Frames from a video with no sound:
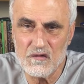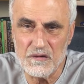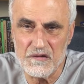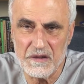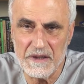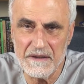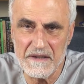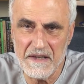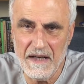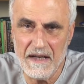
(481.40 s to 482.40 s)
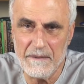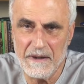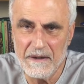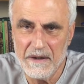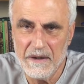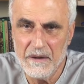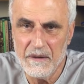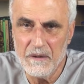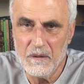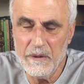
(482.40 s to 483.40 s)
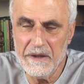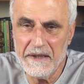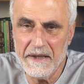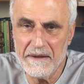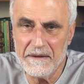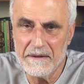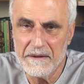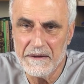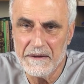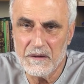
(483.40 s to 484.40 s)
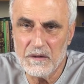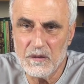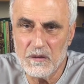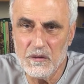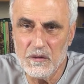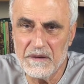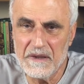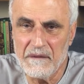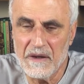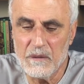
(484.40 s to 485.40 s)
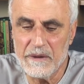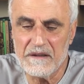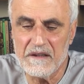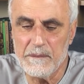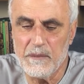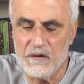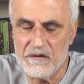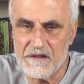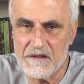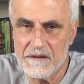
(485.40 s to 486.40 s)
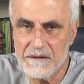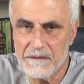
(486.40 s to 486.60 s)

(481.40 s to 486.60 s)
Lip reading: to educate the Sahaba, we can conclude the following 10 points.